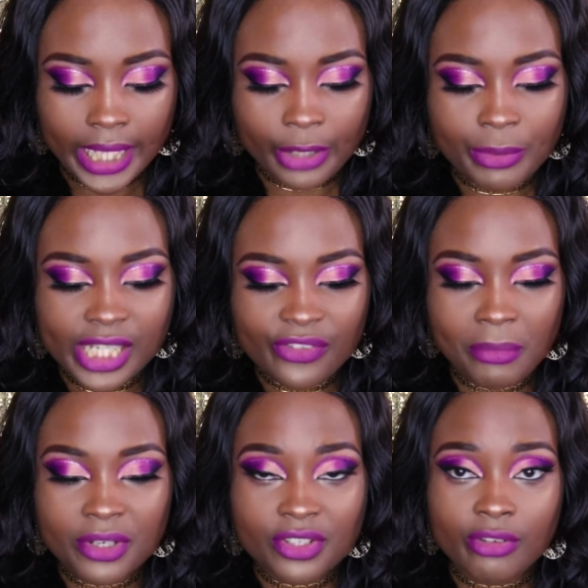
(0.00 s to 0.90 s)
It would be easier for
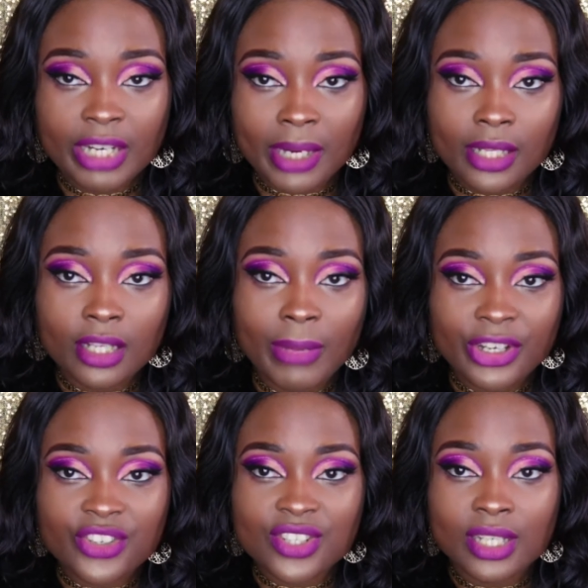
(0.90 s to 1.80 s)
me to just create my look by
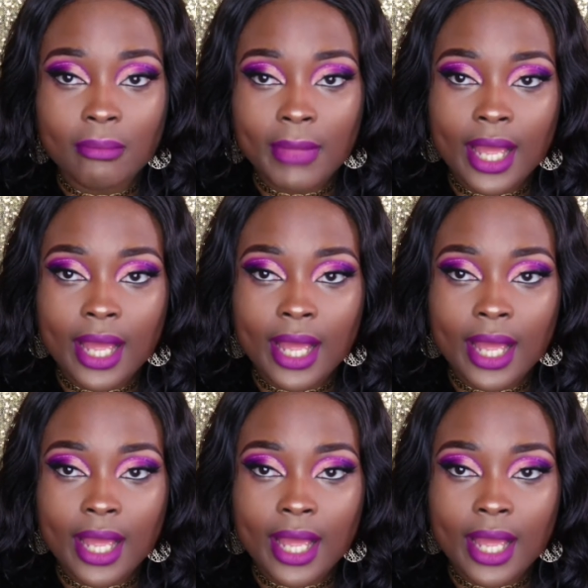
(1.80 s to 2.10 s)
just using a